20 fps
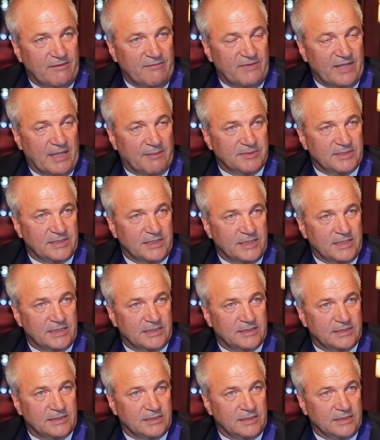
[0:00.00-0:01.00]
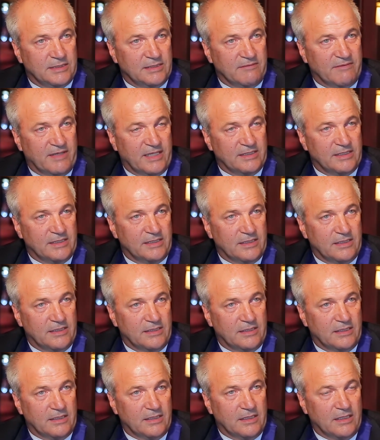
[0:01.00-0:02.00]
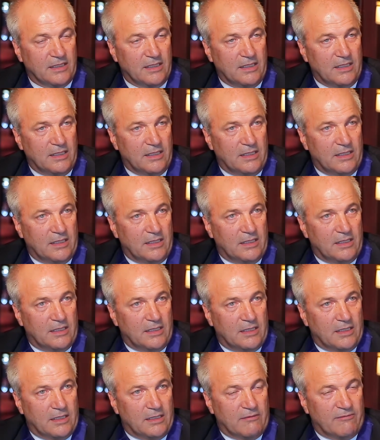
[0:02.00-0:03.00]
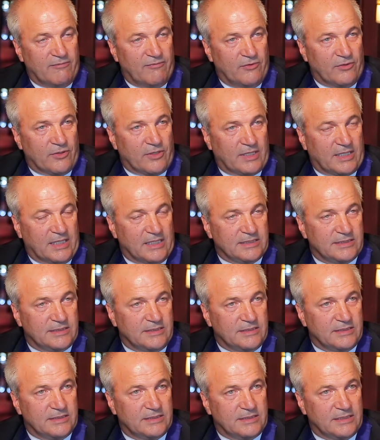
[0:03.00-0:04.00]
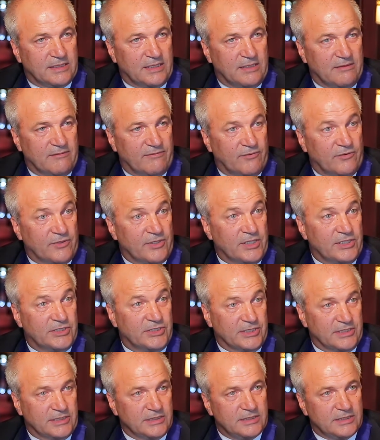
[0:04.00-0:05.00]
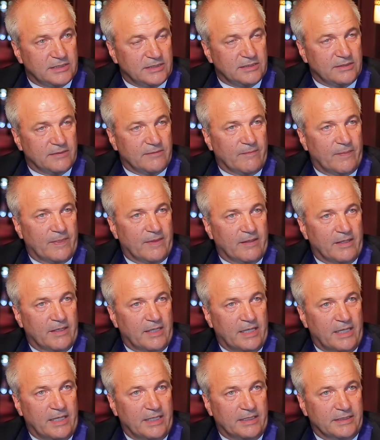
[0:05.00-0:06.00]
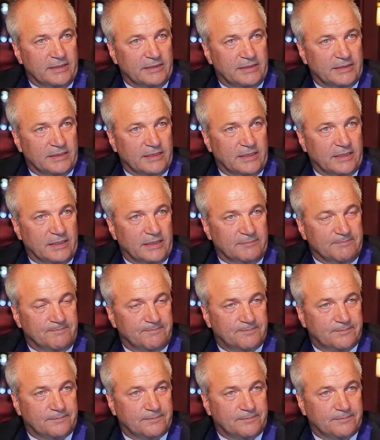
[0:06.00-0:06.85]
FIABCI is uh, divided in uh, four councils and four regions and uh,